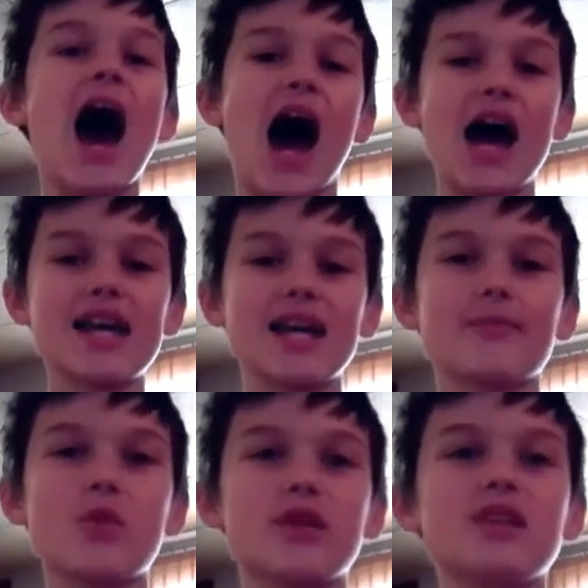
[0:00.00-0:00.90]
I
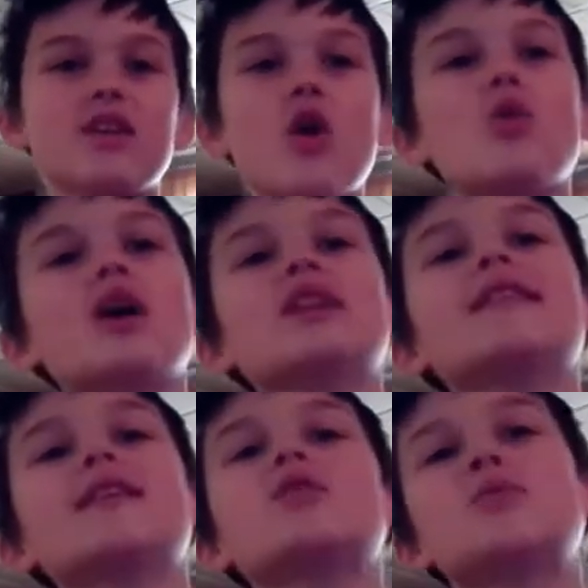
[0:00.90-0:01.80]
am going to go a
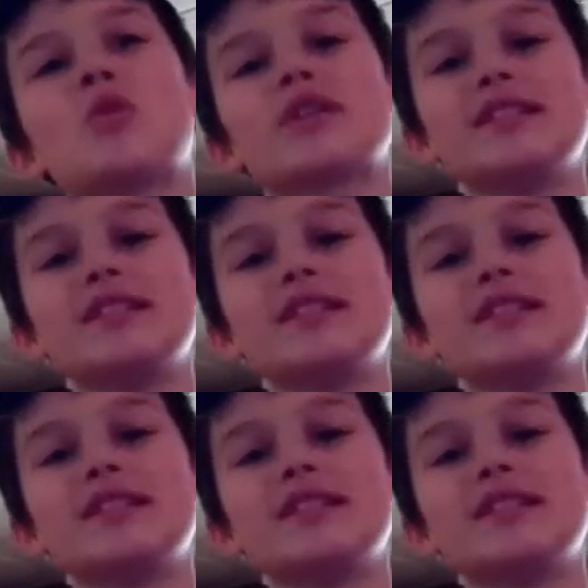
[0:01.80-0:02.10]
little more